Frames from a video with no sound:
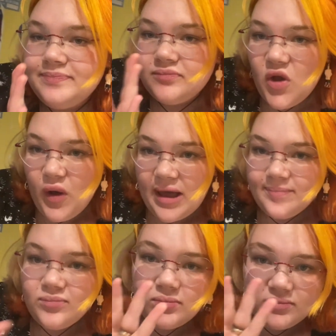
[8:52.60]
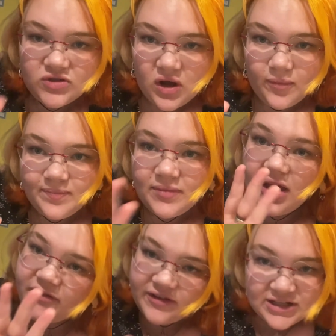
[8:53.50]
Okay, so
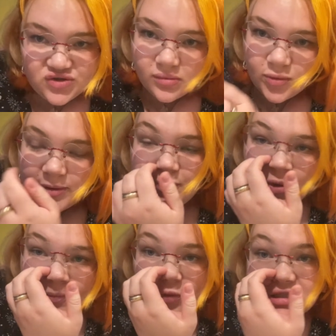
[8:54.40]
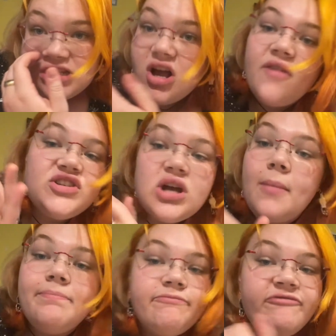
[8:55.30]
finished Normal People, went to the coffee
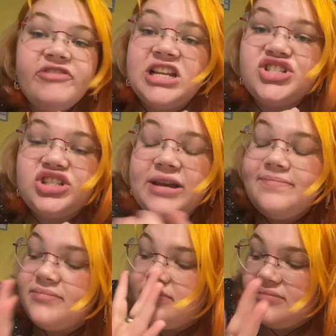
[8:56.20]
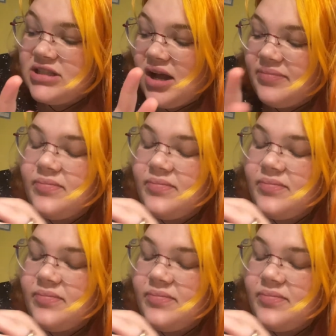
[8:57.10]
shop, finished it, done.